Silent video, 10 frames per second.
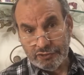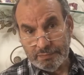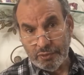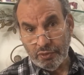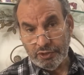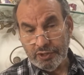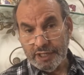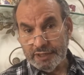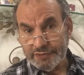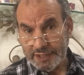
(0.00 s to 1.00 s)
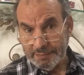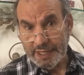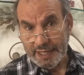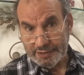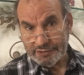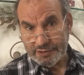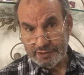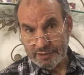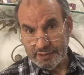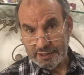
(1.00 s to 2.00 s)
supporter of Hamas.
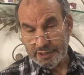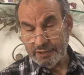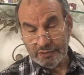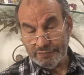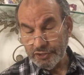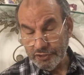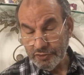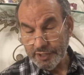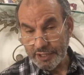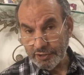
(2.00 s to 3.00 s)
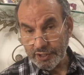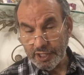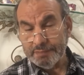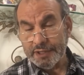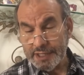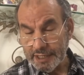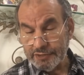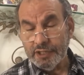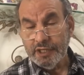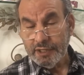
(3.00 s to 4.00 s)
I don't know if you knew that or not, but yes,